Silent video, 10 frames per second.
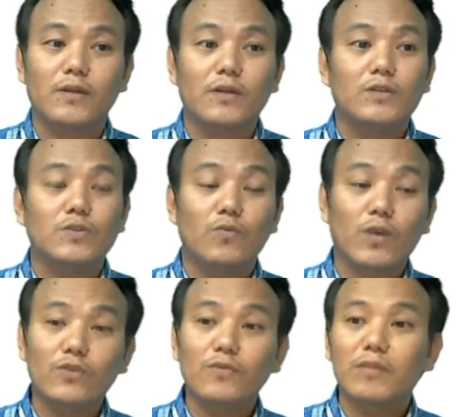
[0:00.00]
What do
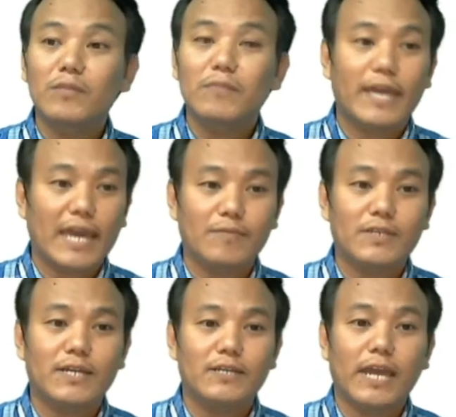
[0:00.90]
you mean by
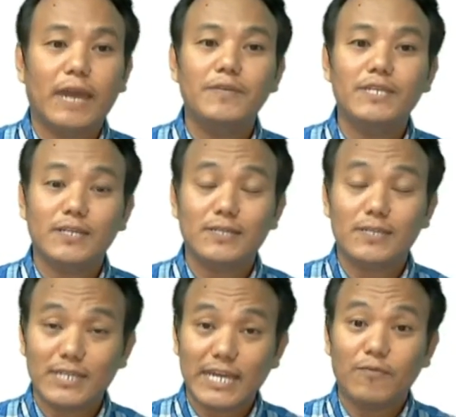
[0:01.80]
habitat? Habitat is a
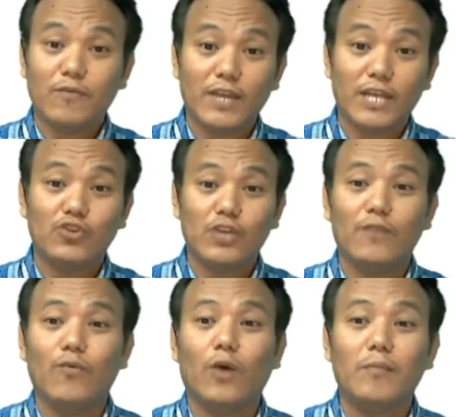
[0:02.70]
type of natural
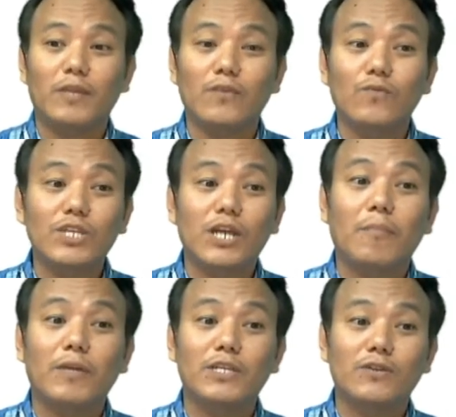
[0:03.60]
environment in which a
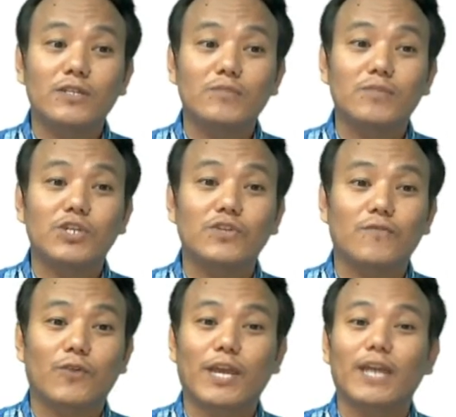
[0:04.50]
particular species of
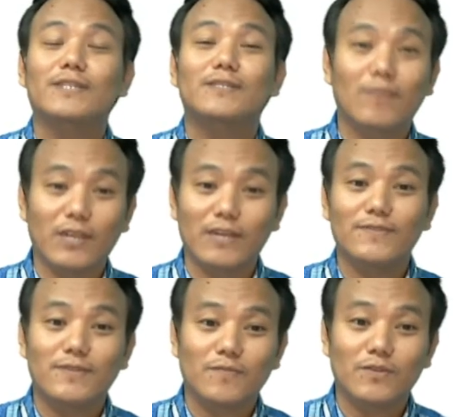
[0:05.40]
organism lives.
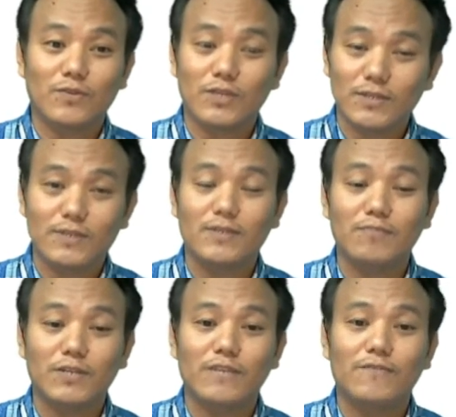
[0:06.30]
So it is a simple
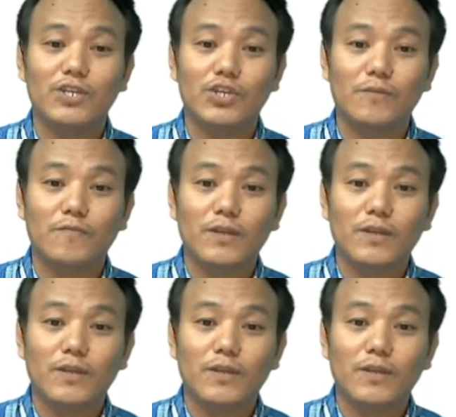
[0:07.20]
definition.